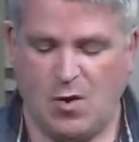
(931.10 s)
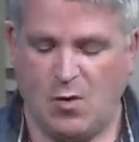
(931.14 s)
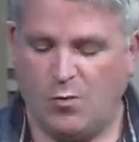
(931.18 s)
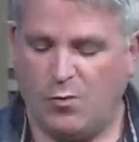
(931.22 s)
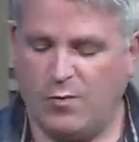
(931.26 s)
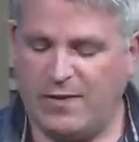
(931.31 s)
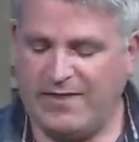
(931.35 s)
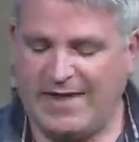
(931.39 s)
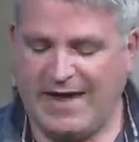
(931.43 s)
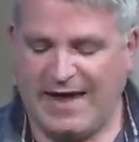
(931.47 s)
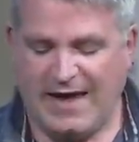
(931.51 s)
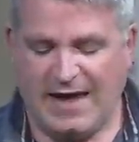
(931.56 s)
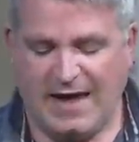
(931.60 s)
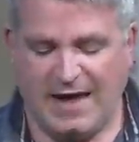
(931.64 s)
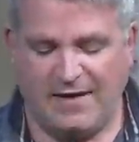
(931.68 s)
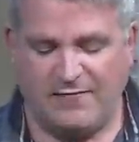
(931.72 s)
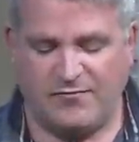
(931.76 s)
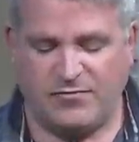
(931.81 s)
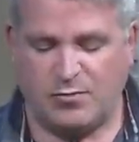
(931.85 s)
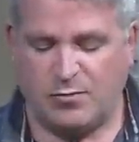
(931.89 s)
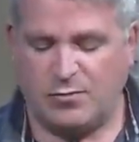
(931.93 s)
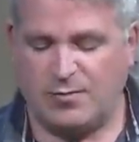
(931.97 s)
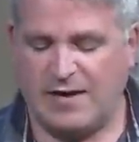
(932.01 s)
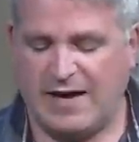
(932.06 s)
When they
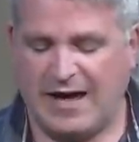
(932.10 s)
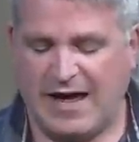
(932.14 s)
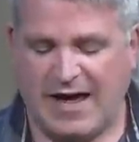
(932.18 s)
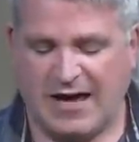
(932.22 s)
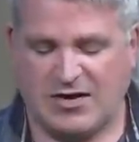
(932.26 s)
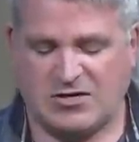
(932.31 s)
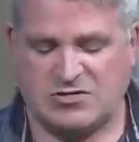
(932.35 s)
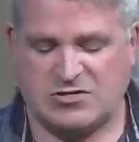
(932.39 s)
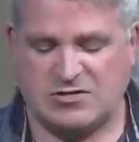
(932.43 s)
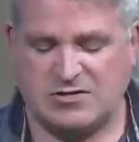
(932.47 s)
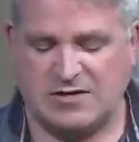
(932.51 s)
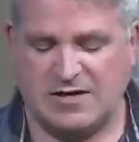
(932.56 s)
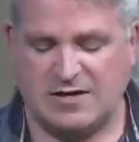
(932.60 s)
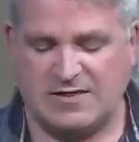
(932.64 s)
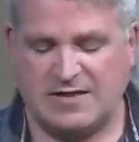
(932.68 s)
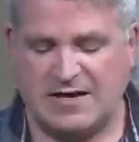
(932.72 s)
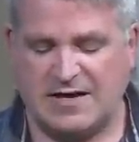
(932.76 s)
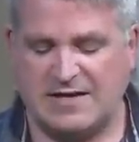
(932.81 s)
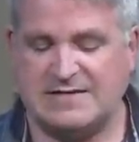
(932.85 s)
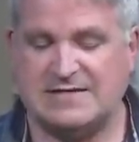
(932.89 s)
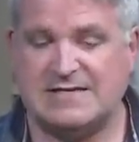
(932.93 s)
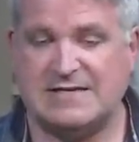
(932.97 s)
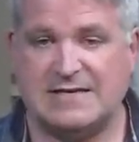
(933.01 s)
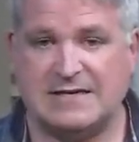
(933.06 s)
have the reaction that
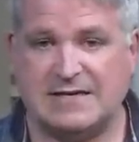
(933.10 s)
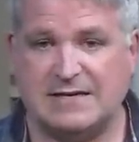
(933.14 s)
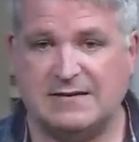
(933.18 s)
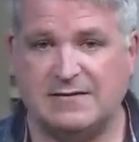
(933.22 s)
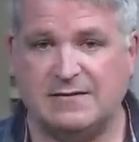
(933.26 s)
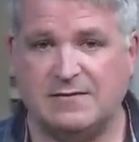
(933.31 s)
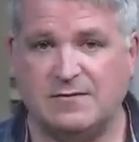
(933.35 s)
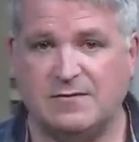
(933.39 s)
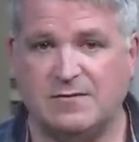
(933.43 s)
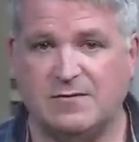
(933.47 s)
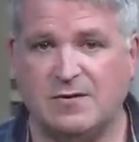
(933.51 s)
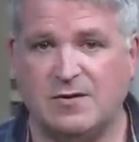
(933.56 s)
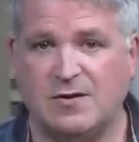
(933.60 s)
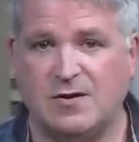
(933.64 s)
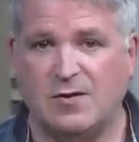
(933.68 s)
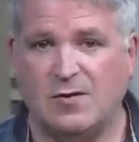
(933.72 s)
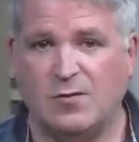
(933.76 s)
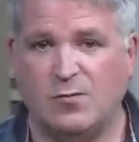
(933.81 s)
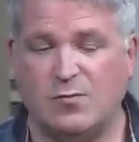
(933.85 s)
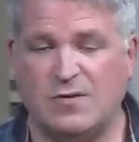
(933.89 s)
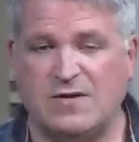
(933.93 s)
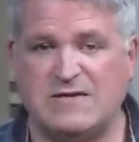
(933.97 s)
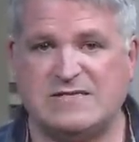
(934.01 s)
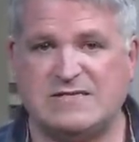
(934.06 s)
they did,
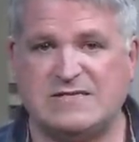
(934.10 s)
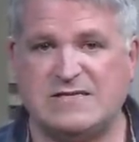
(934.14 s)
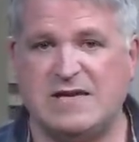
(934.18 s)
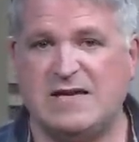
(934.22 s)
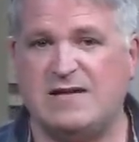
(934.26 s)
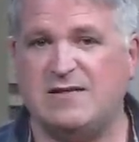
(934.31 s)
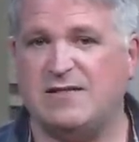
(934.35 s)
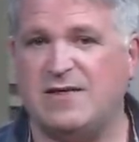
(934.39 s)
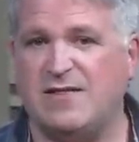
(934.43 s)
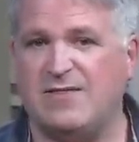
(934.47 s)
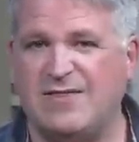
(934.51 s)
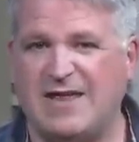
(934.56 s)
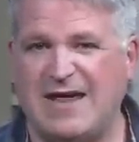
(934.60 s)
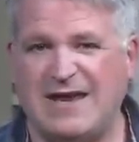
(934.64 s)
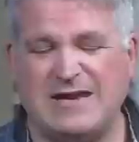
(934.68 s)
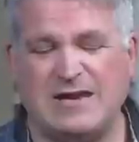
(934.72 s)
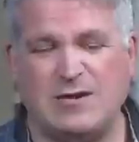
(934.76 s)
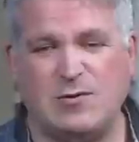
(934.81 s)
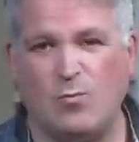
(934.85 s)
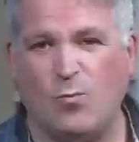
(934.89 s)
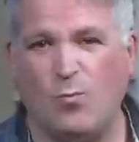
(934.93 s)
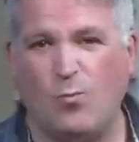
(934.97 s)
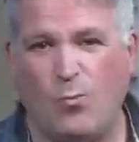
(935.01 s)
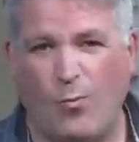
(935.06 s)
we see that they
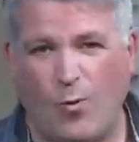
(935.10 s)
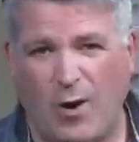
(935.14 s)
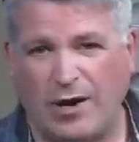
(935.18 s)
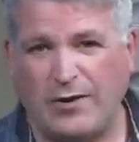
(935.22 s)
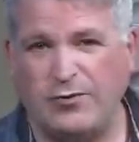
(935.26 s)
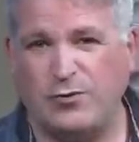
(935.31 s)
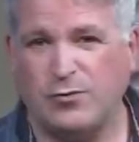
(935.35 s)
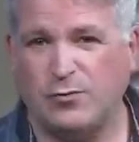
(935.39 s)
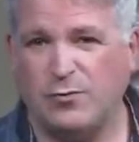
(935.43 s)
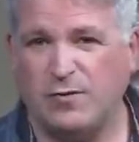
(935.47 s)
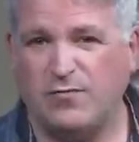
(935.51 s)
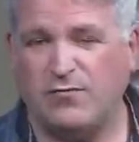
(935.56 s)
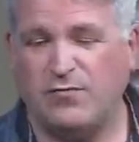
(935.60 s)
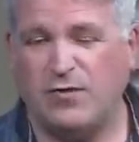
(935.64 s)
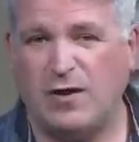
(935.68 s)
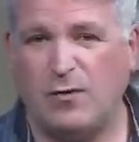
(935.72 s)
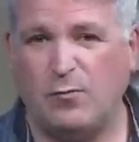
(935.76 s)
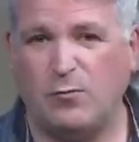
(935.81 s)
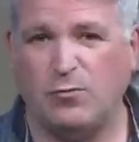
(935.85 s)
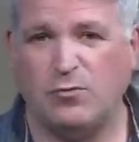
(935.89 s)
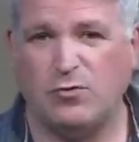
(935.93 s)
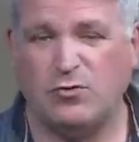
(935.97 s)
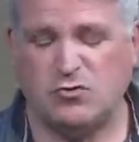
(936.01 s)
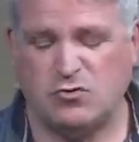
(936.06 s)
didn't wonder if they
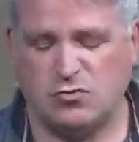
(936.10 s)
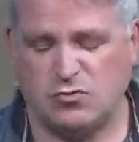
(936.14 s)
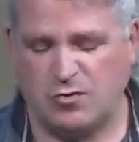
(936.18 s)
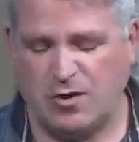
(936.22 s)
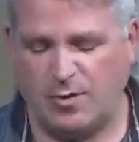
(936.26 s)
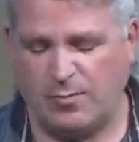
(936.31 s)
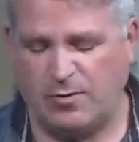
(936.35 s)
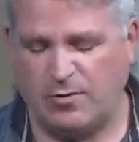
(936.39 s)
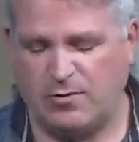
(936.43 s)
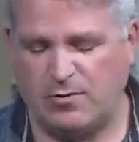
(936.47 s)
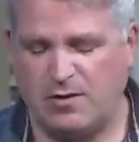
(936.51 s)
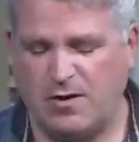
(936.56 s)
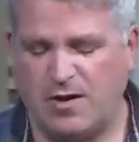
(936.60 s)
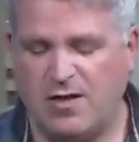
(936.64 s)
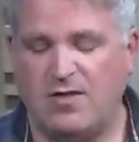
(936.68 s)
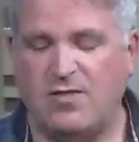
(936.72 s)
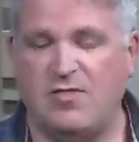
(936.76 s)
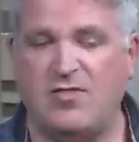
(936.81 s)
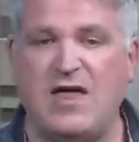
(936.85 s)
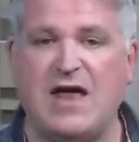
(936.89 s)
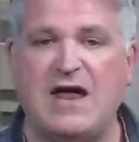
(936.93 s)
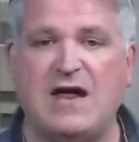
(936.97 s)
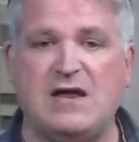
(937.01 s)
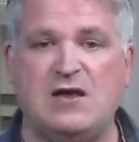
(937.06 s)
were in trouble.
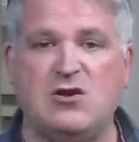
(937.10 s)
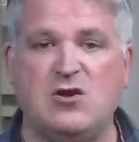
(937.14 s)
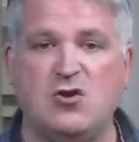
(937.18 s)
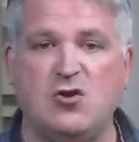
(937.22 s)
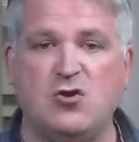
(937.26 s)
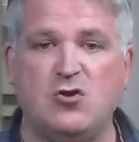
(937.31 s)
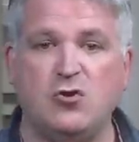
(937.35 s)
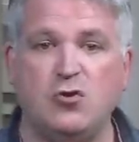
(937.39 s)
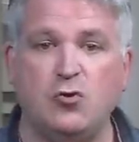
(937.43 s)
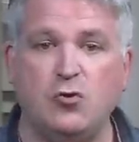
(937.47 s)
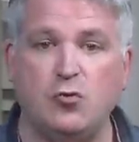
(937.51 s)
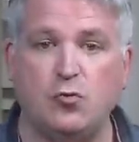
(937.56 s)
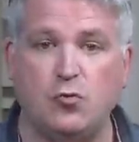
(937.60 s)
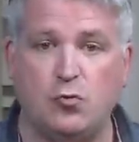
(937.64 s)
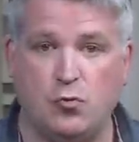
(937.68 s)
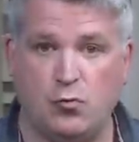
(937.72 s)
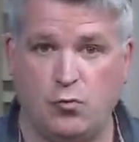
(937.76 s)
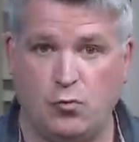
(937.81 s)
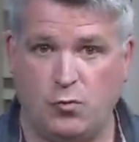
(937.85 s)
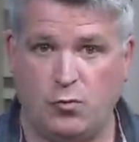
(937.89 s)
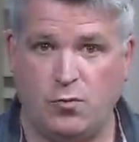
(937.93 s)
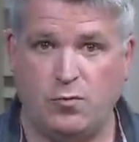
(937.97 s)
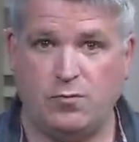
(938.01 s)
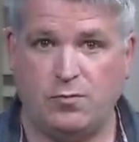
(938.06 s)
They knew
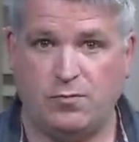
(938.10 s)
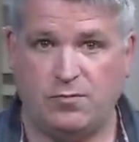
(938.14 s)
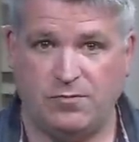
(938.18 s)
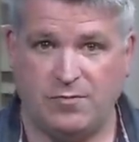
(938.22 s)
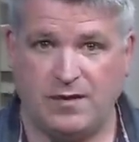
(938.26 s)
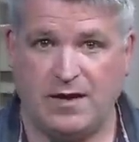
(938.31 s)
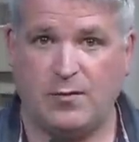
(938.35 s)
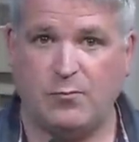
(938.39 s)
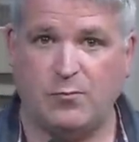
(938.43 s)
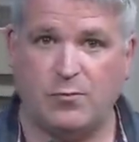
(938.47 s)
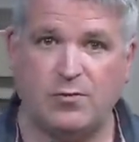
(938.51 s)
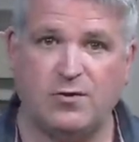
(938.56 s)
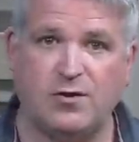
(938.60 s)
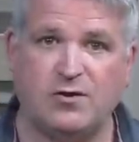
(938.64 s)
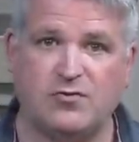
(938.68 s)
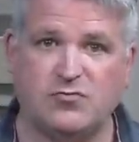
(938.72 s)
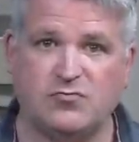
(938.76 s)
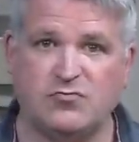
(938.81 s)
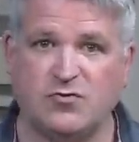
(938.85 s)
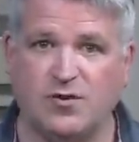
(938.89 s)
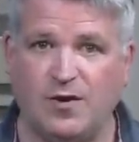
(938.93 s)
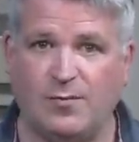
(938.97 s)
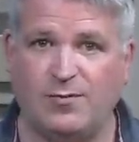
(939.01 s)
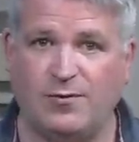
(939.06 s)
they were in
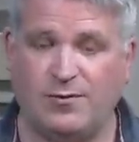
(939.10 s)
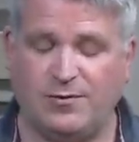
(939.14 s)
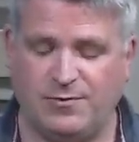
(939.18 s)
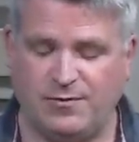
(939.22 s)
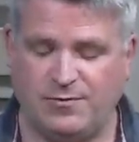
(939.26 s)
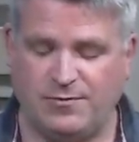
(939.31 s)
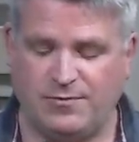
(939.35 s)
trouble.